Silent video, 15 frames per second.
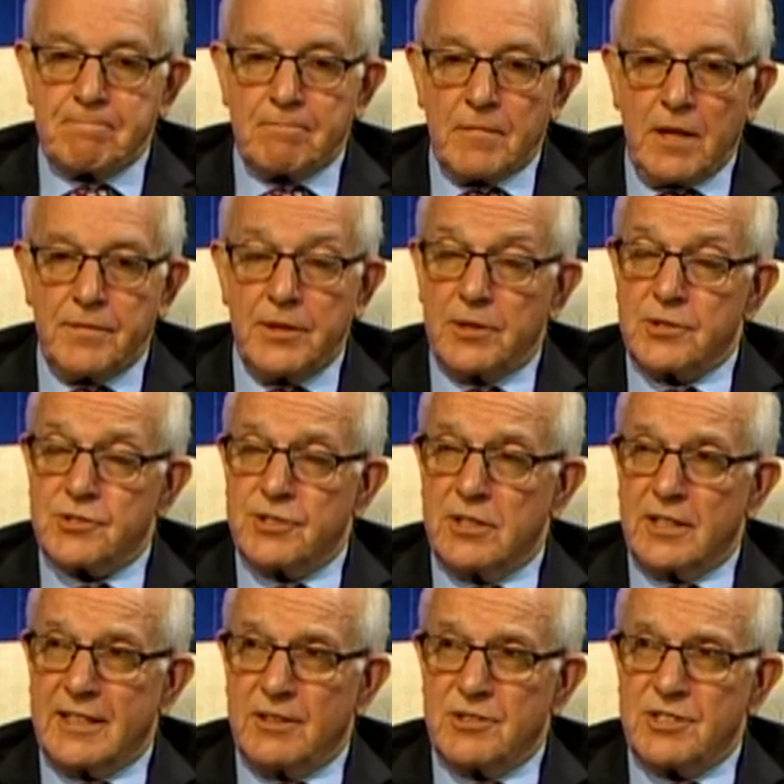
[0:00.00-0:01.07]
there's still an
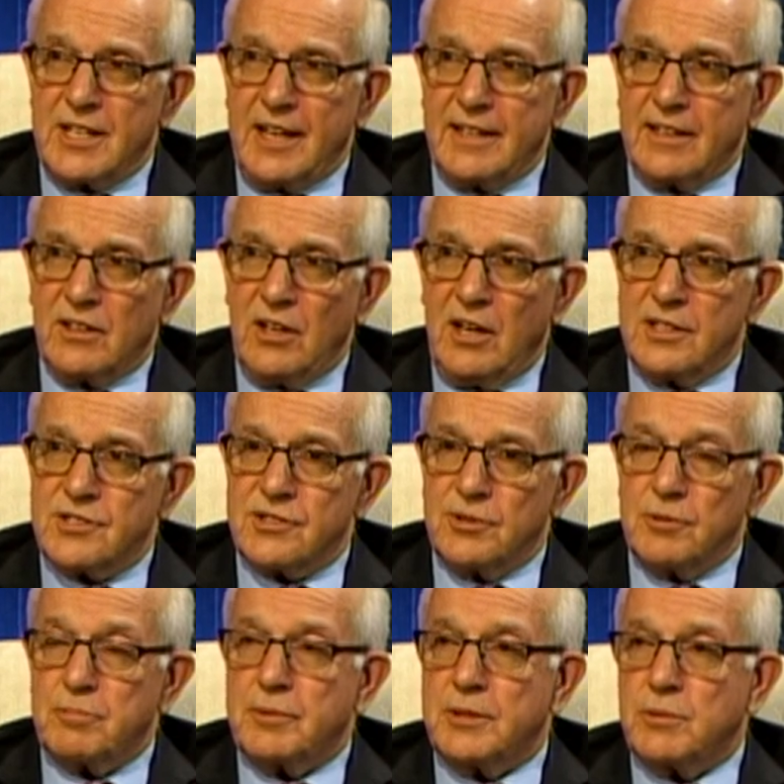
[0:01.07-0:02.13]
outstanding lawsuit
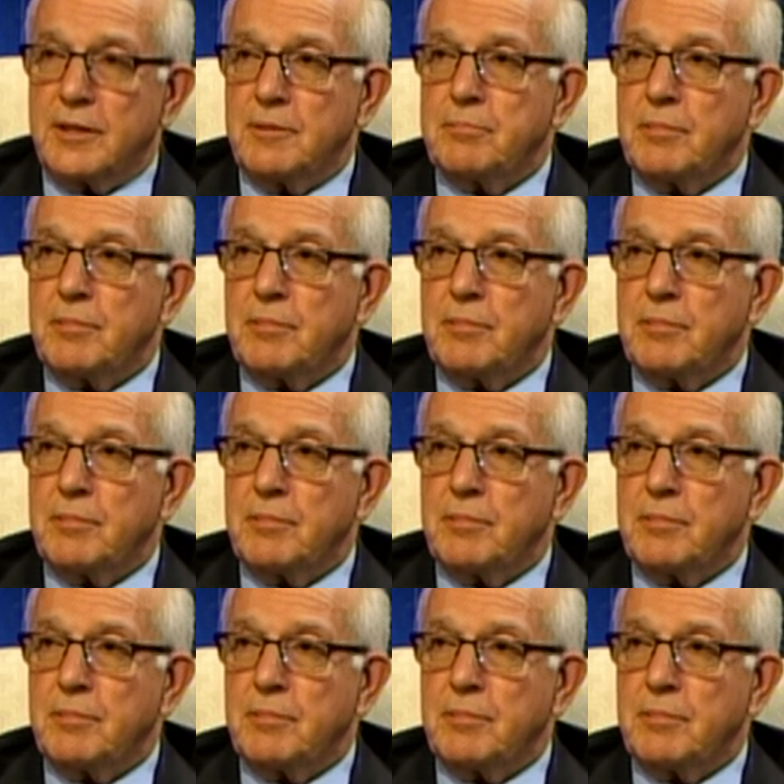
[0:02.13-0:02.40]
between